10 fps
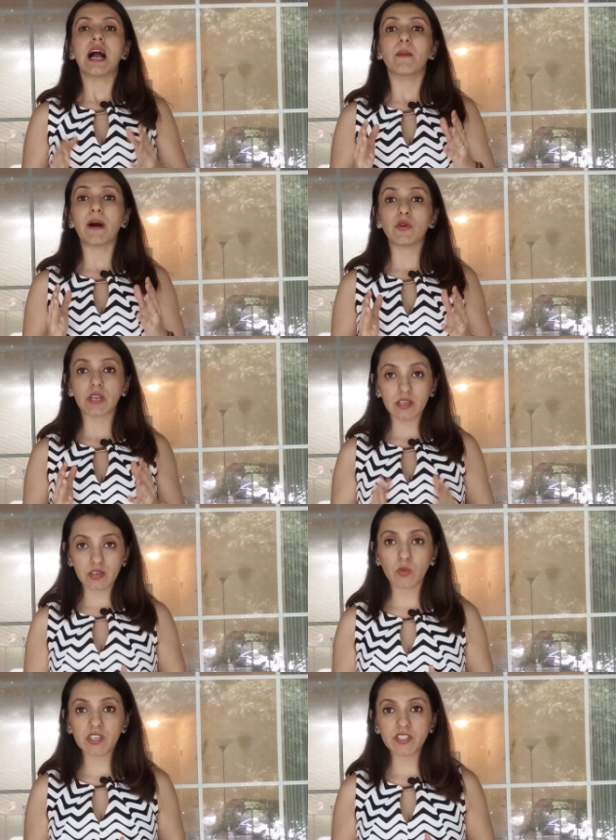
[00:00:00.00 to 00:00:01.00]
About
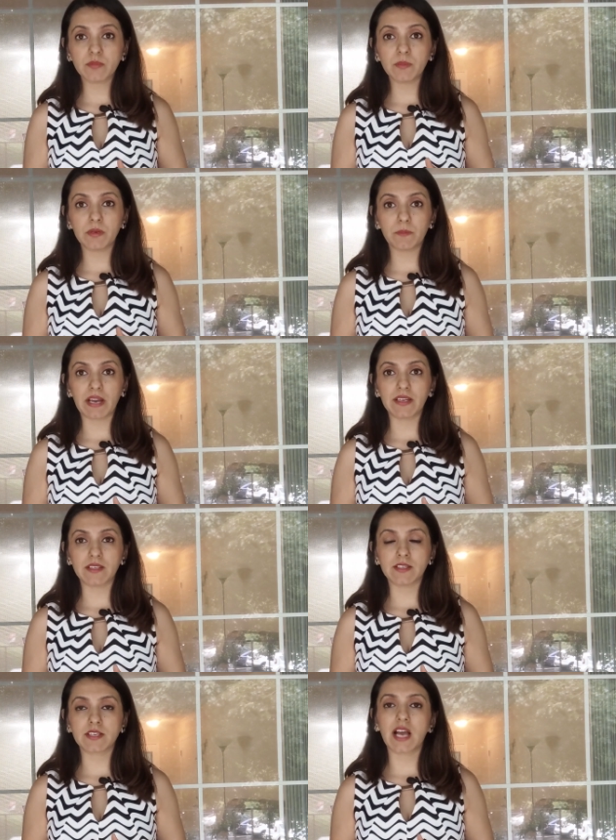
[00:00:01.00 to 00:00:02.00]
irreversible
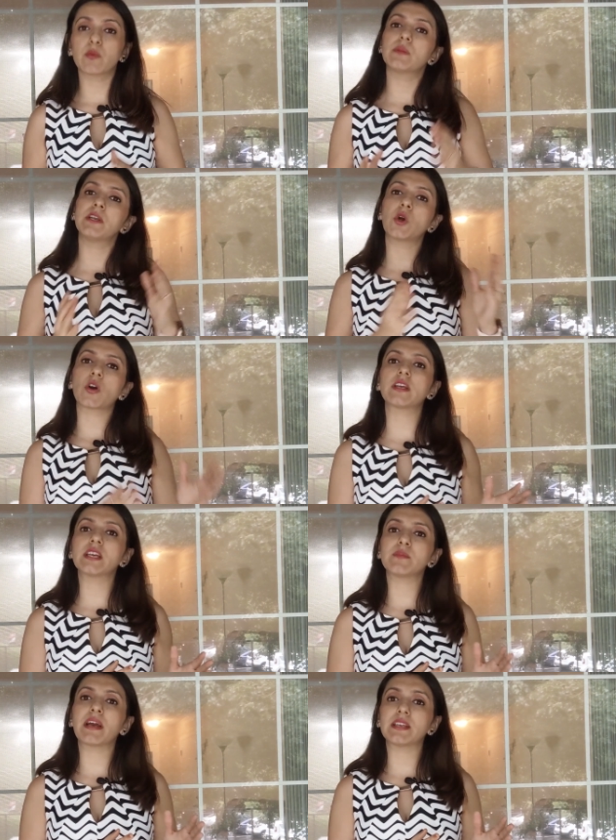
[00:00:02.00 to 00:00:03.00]
pulpitis, I will be talking
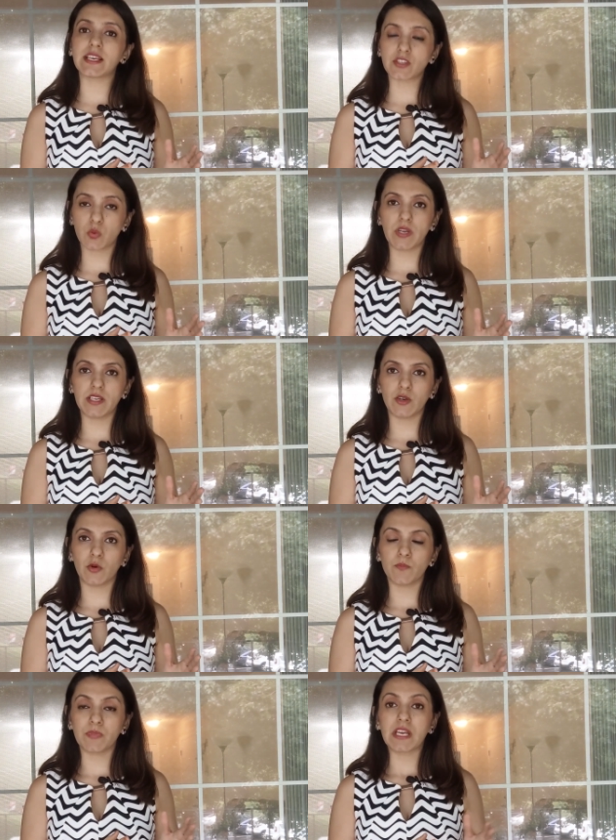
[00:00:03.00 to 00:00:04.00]
in my next
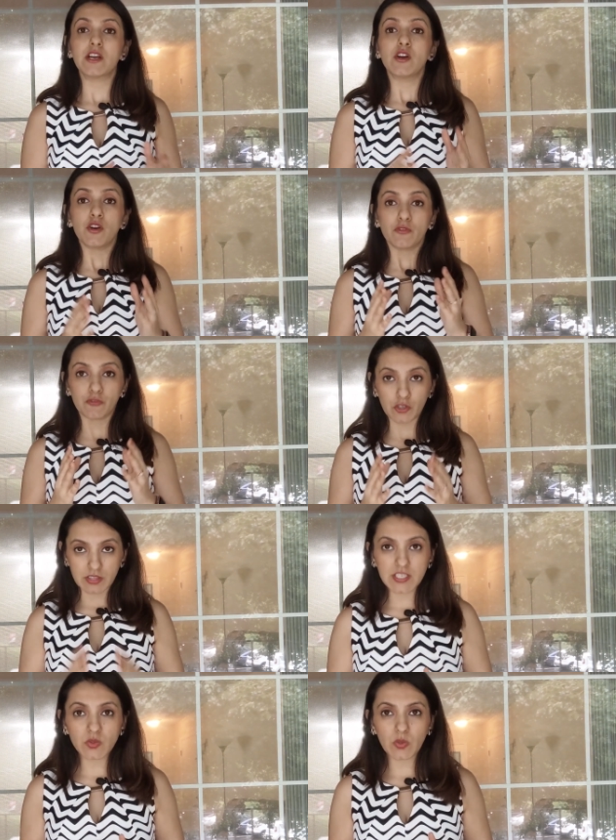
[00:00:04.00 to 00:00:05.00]
video. For
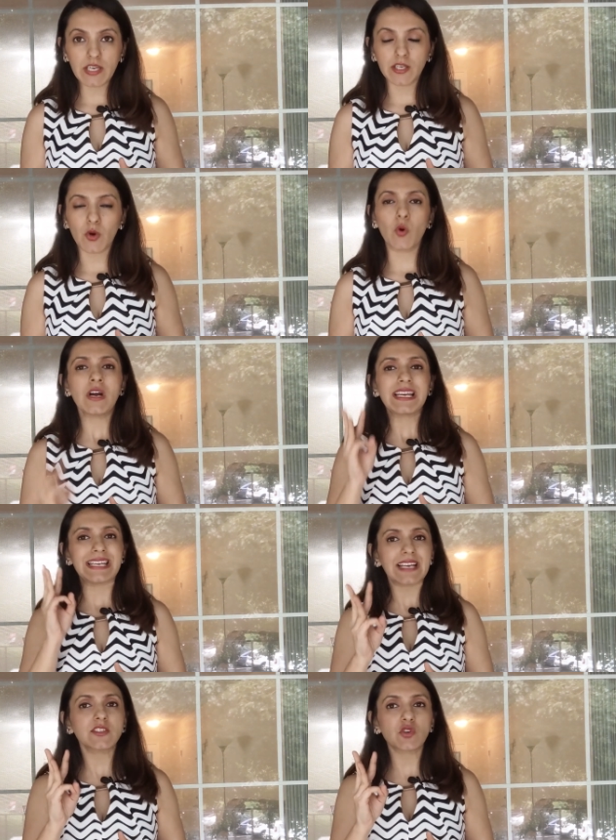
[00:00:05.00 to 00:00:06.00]
this video,
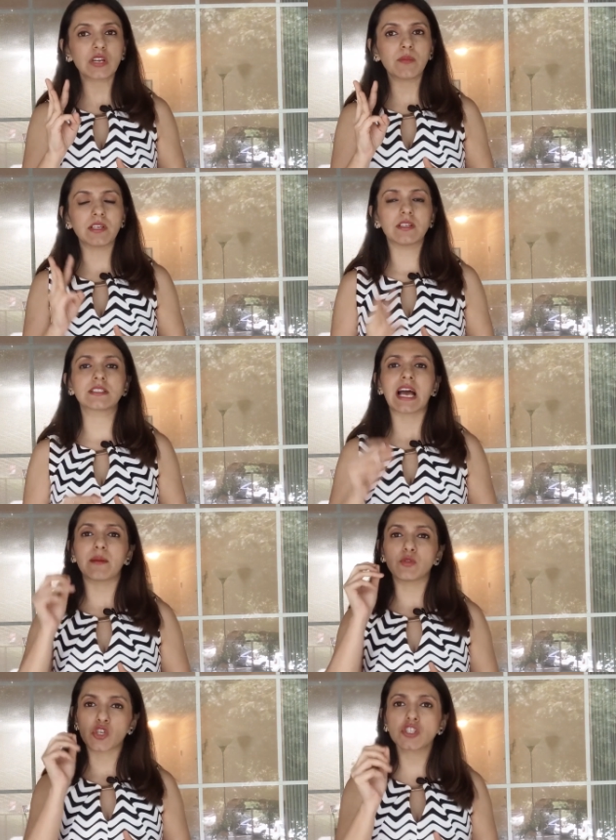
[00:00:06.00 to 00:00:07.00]
next three minutes,
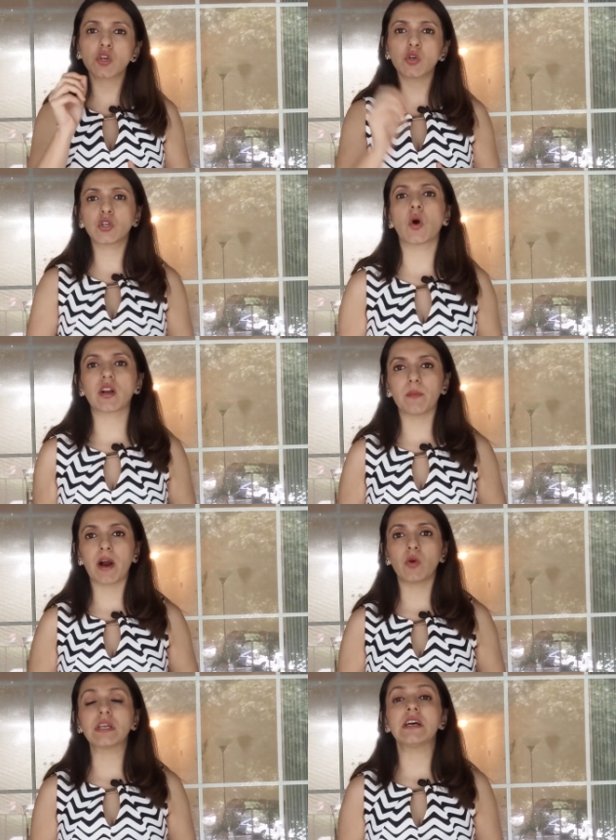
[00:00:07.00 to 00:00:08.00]
I'm just going to talk
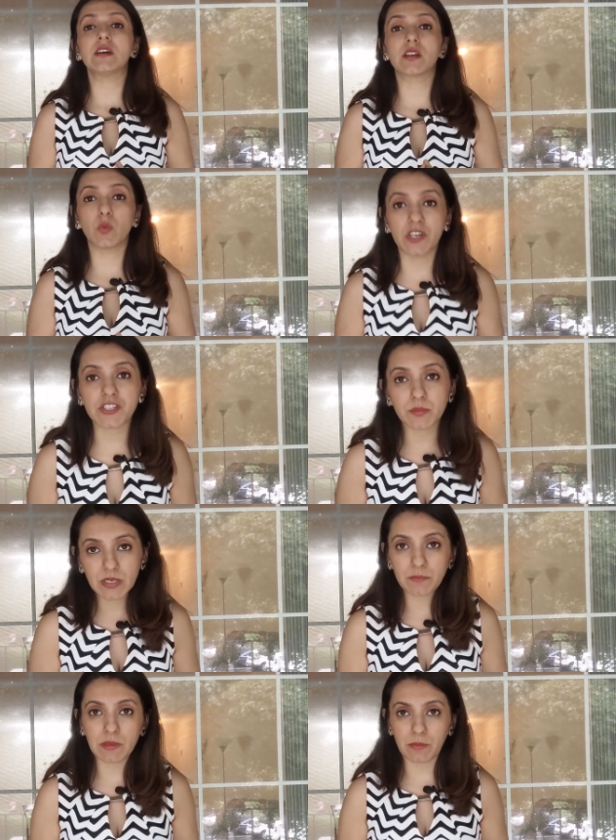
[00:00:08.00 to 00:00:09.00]
about
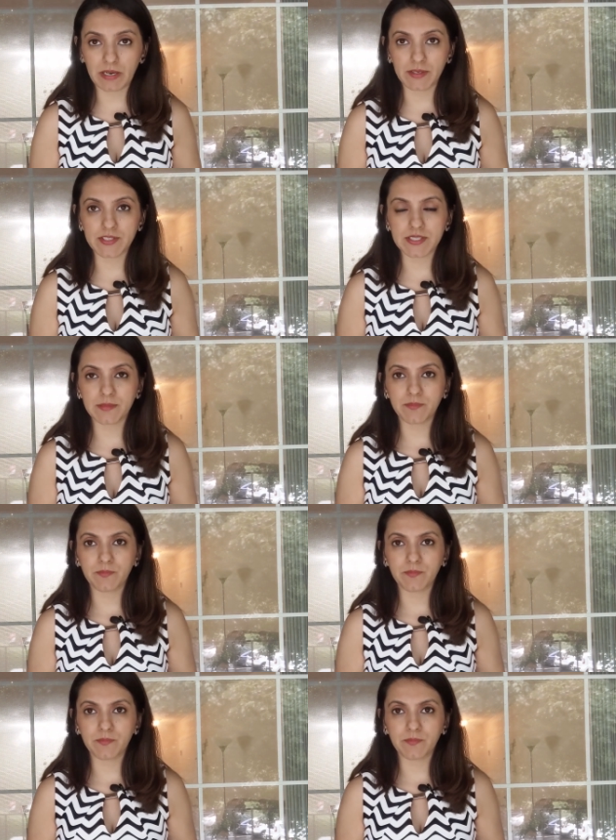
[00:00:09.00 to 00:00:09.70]
reversible pulpitis.